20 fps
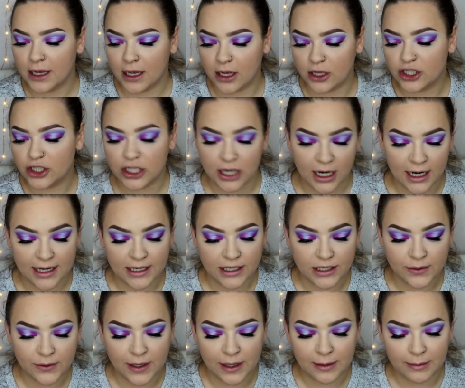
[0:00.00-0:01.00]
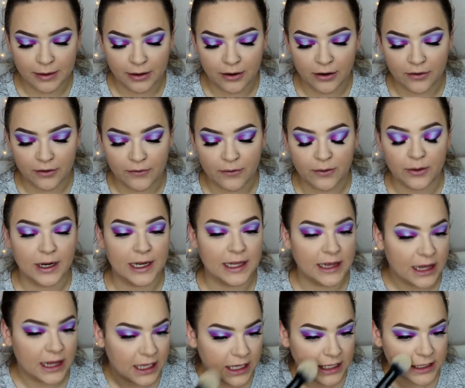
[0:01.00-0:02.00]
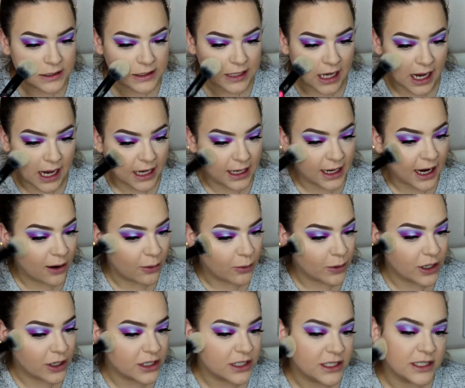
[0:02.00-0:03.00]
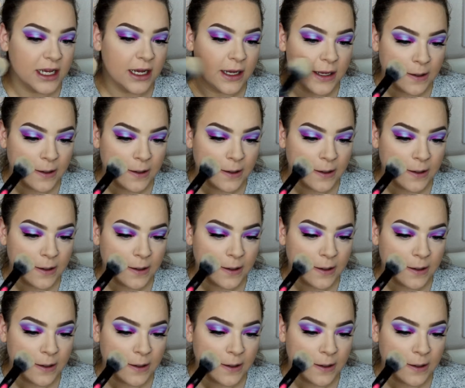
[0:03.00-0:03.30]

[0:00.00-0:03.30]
I'll try to keep it on for at least 8 hours.